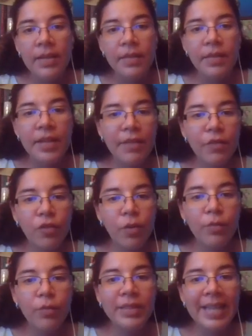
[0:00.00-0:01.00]
Then
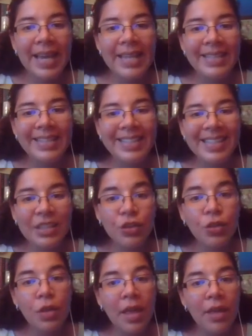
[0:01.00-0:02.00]
from day 6
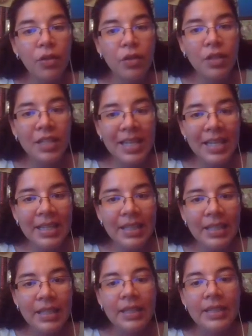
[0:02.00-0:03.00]
to day 13,
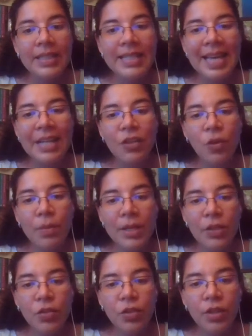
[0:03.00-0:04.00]
the
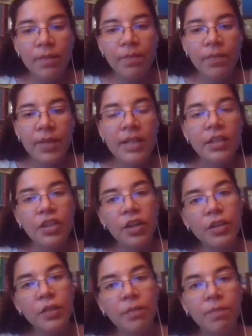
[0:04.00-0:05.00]
endometrium
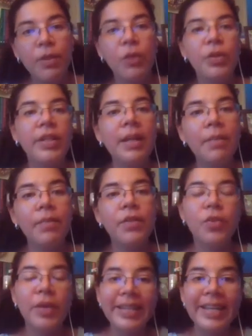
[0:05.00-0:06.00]
starts building up.
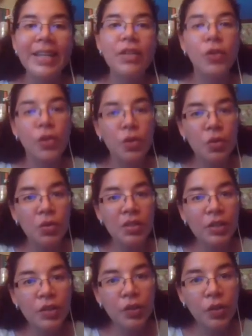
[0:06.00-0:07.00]
So again, new
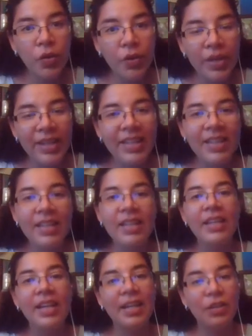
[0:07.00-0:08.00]
cells are growing,
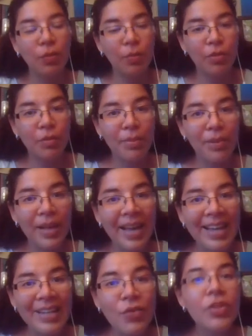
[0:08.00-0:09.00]
and to supply
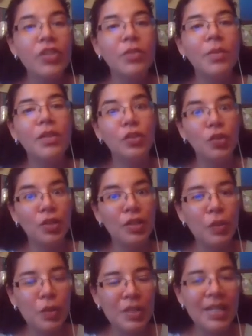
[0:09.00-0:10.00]
nourishment to the
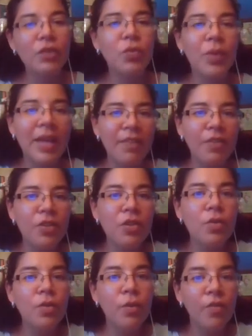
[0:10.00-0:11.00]
new cells, we have
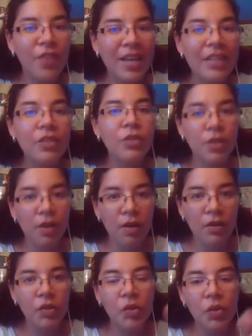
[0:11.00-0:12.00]
new vessels
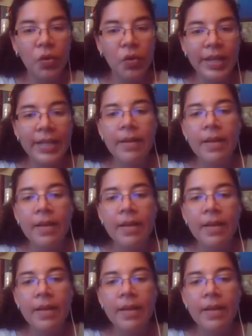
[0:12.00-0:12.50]
also growing.